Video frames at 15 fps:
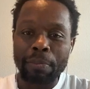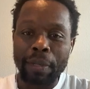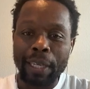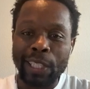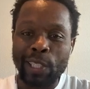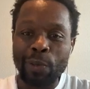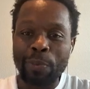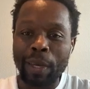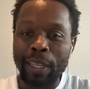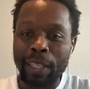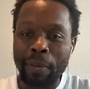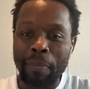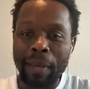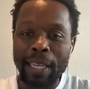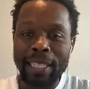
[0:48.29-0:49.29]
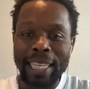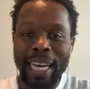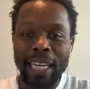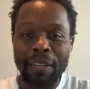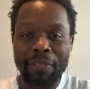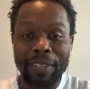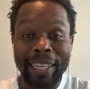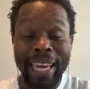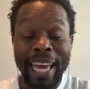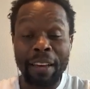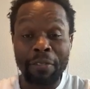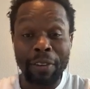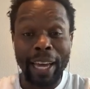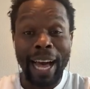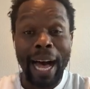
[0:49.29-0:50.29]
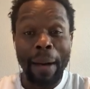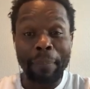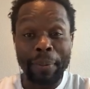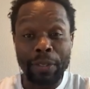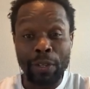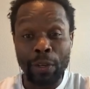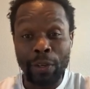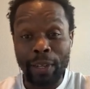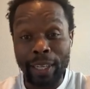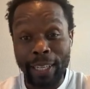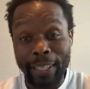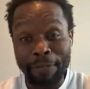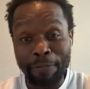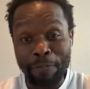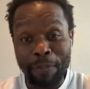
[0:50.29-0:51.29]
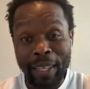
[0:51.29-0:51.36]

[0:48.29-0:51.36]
but to make the best out of every opportunity.